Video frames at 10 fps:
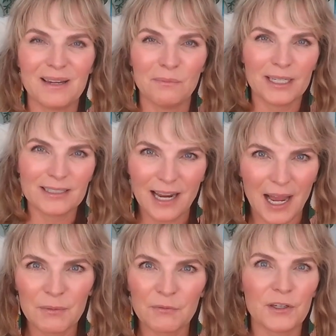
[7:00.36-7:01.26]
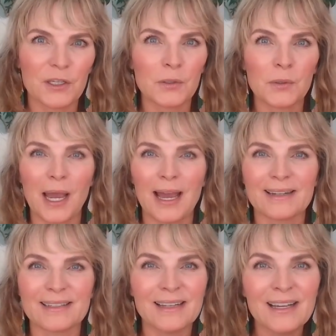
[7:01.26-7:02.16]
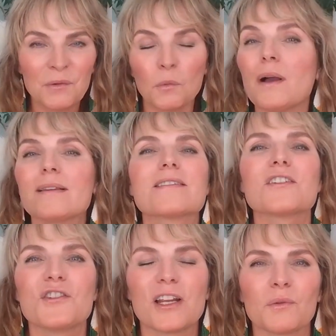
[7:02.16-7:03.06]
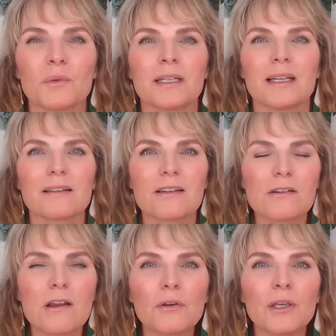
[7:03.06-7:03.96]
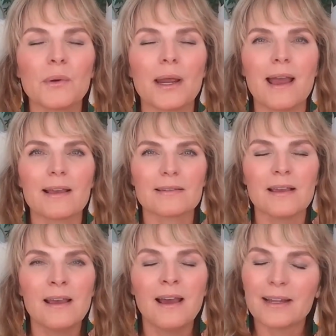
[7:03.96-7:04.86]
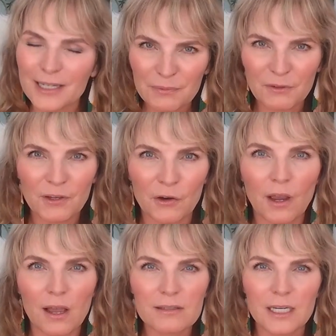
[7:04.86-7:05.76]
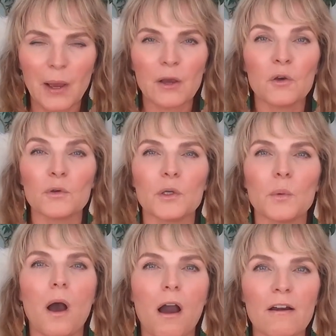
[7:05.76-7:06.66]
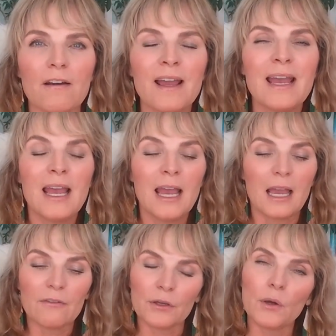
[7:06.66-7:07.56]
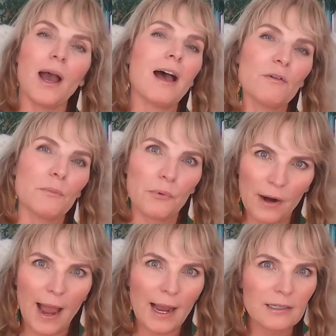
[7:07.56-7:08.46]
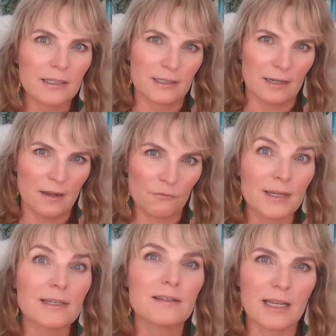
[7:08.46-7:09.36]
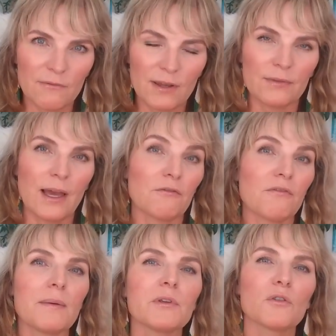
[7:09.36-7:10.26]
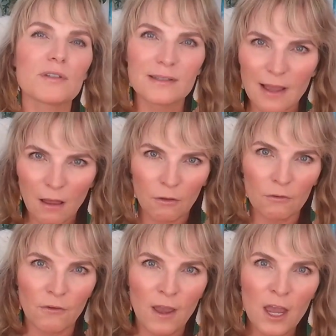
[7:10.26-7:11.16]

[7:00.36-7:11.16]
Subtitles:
and makes time for you and wants to genuinely get to know you and has a depth of curiosity about who you are. If you haven't practiced receiving that from yourself,